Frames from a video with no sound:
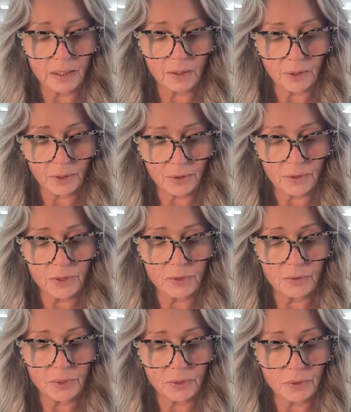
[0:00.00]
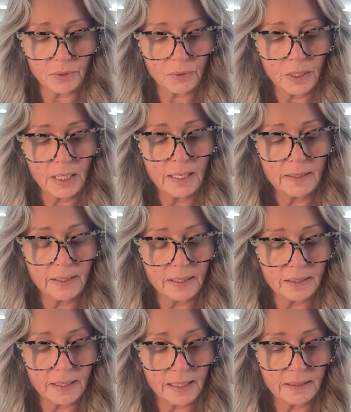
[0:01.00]
and encourage you to do
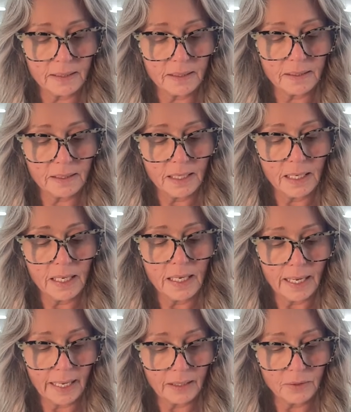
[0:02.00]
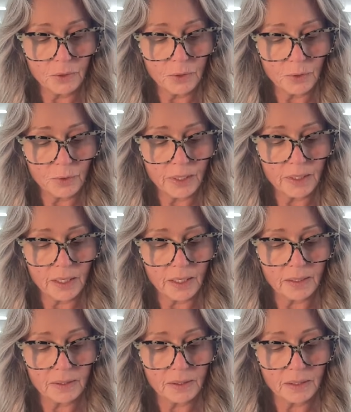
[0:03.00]
these lessons and to
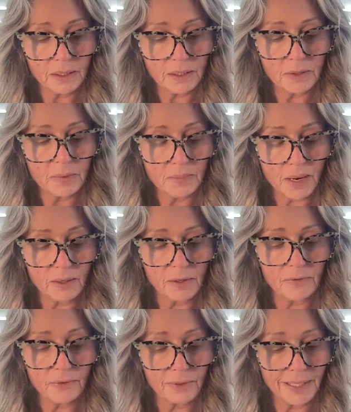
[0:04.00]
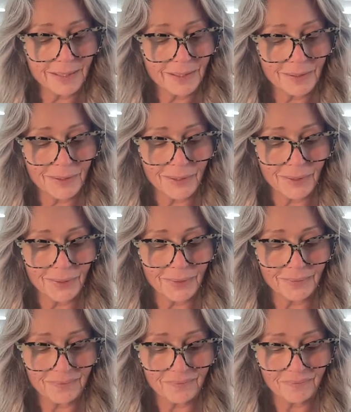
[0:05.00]
join us tomorrow for lesson
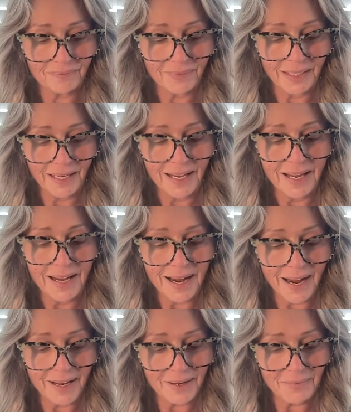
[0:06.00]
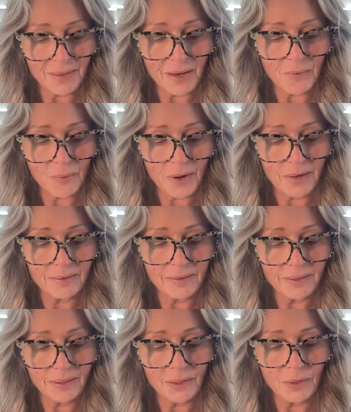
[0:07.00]
2. I am that
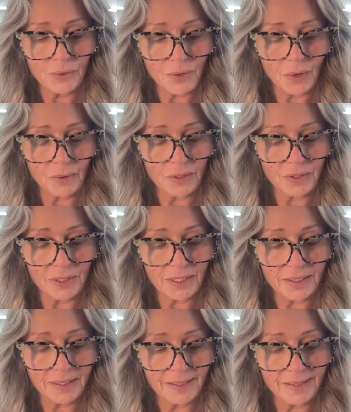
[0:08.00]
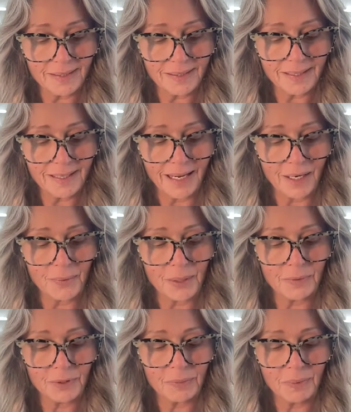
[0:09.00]
one you know as Jesus, and
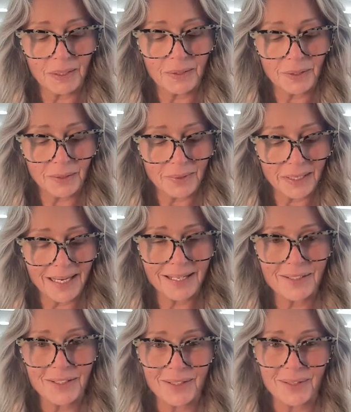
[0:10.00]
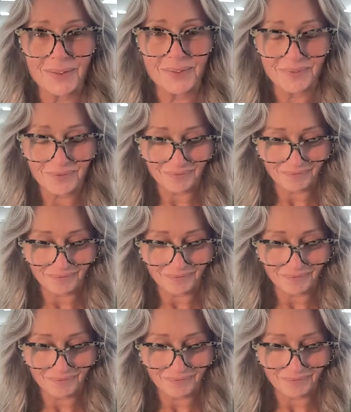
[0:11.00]
we will speak to you again soon.